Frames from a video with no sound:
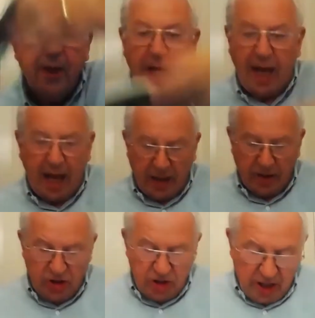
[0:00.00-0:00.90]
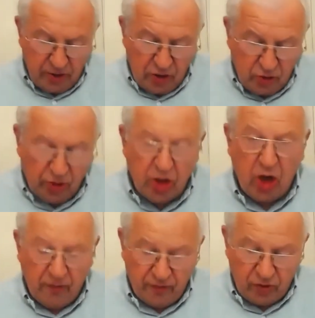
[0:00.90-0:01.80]
And you'll
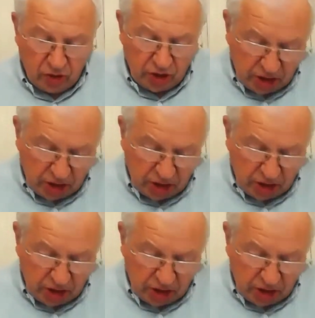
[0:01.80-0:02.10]
know, of course,